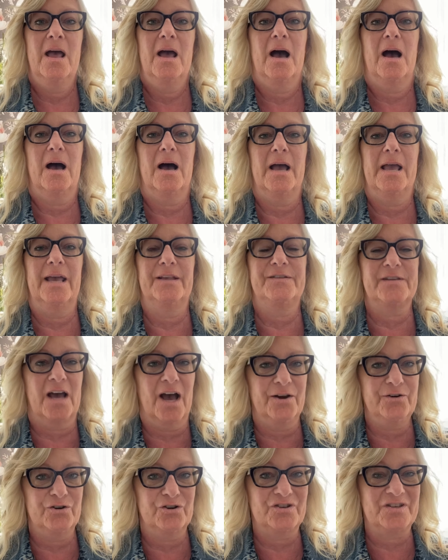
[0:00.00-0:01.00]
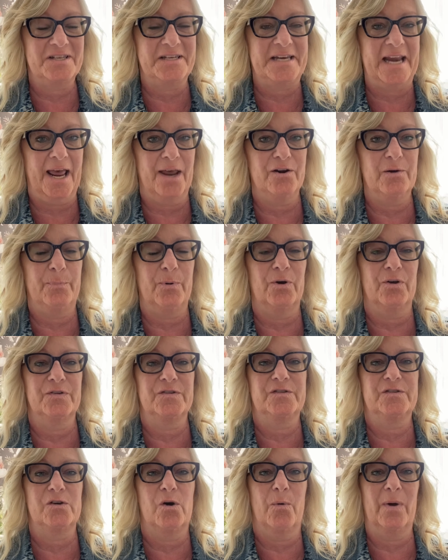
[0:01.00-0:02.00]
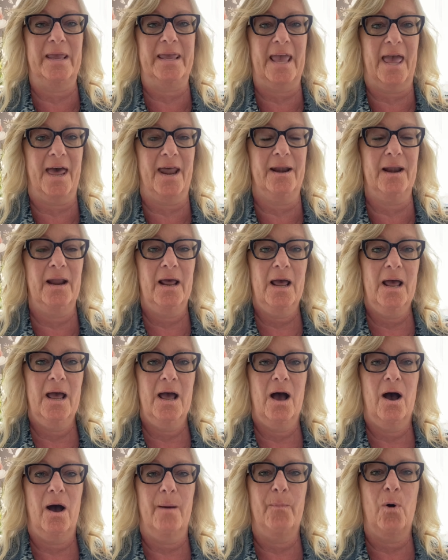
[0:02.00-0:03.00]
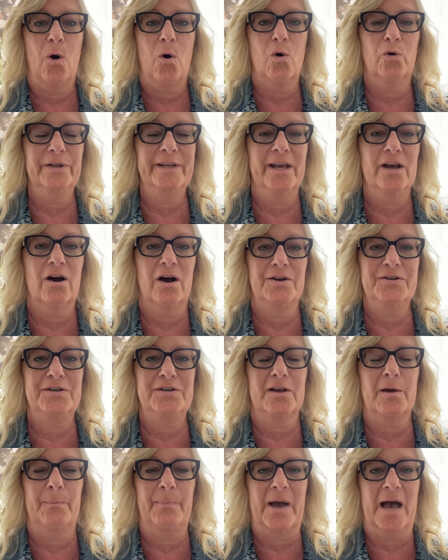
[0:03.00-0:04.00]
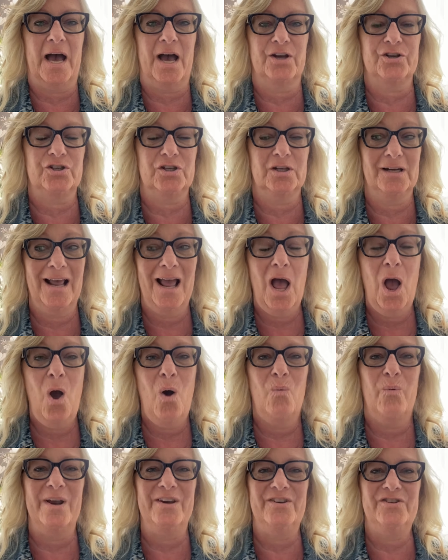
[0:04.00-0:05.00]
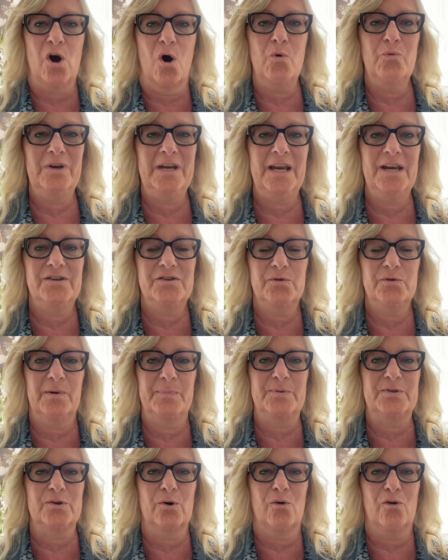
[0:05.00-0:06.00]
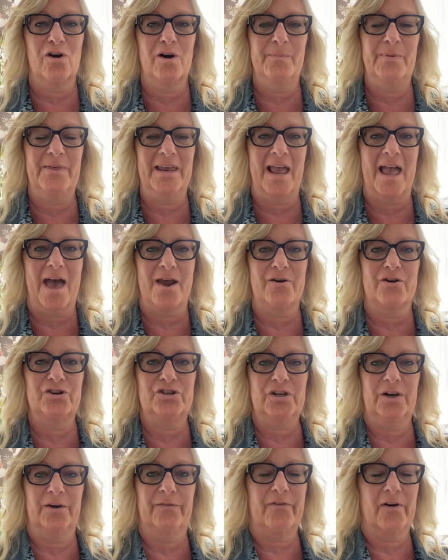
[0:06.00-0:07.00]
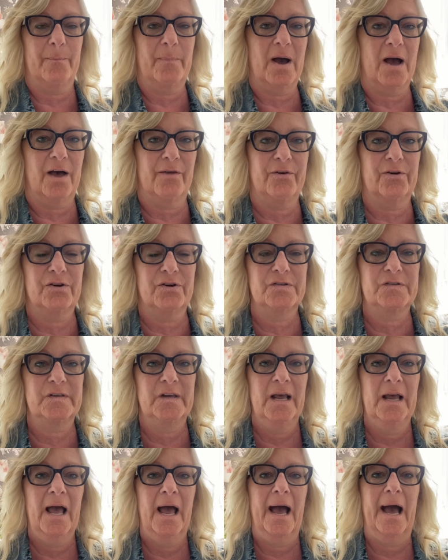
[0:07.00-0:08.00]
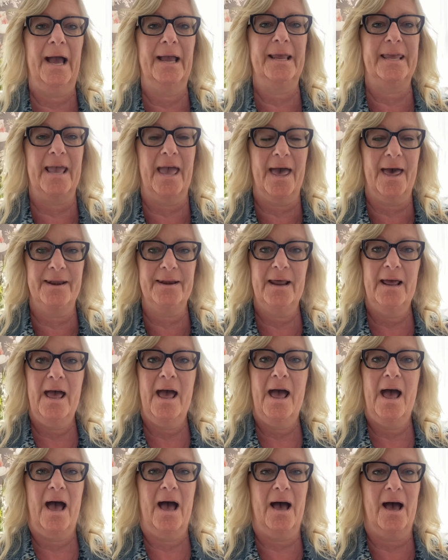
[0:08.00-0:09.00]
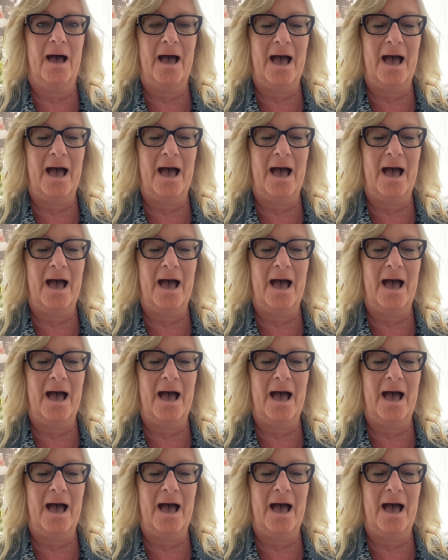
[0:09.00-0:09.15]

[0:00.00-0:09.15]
uh, it's understandable. So, again, I'm holding on to compassion. We don't need to absorb the energy from others. Again, uh,